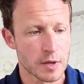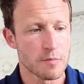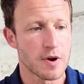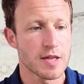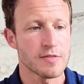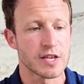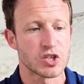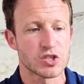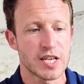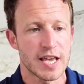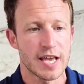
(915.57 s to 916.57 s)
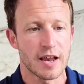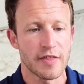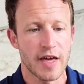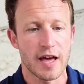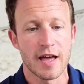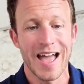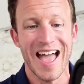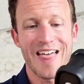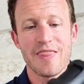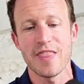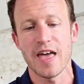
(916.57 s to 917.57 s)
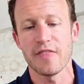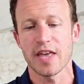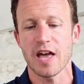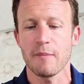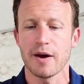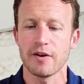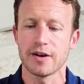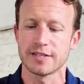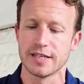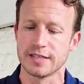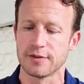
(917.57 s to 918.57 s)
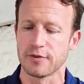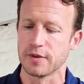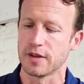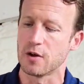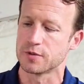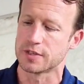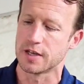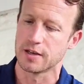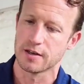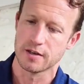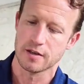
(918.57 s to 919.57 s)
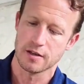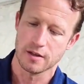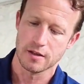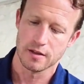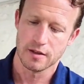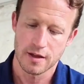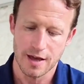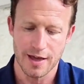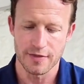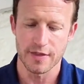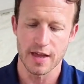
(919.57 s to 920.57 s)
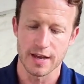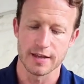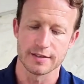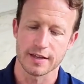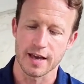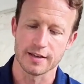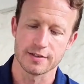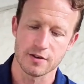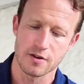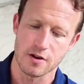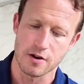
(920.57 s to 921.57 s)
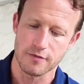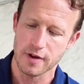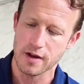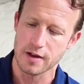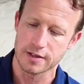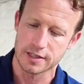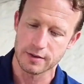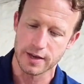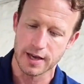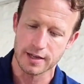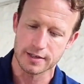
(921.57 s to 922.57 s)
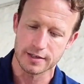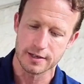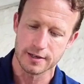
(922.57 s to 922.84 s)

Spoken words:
but they should sit here like that, and then they come out nice and easy from the holster. Then it is a case of undoing it,